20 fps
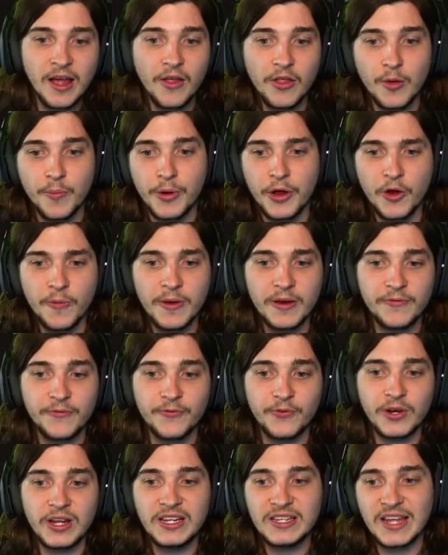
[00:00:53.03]
The pyramid
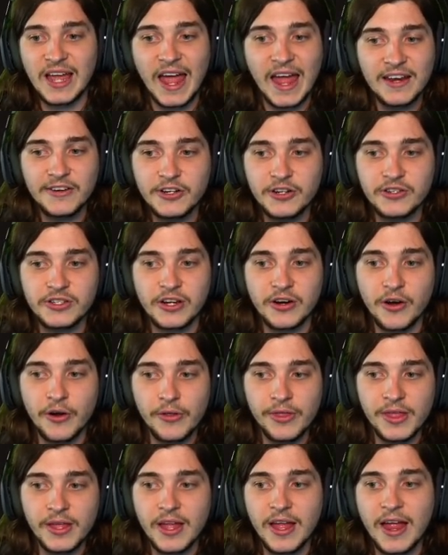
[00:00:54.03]
fleet enters
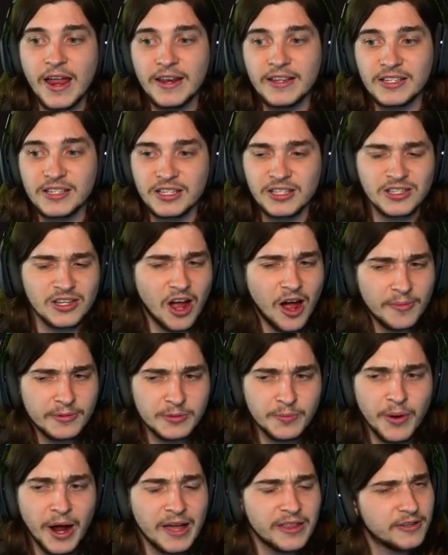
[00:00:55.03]
Earth and is
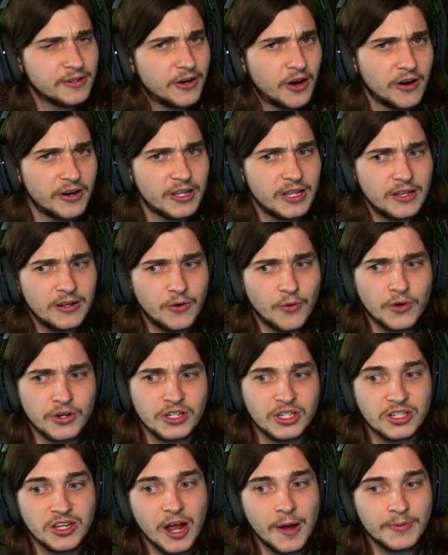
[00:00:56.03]
stopped by the Guardian, or
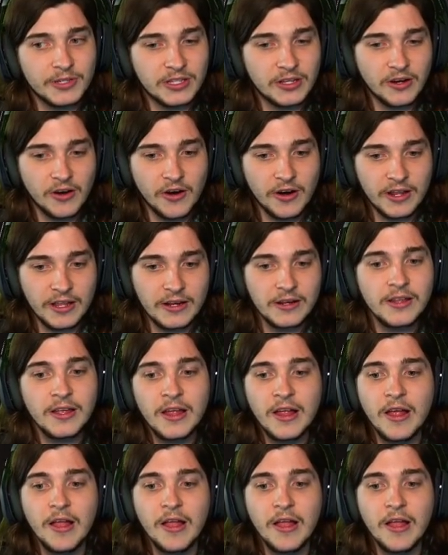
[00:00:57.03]
stops the Guardian.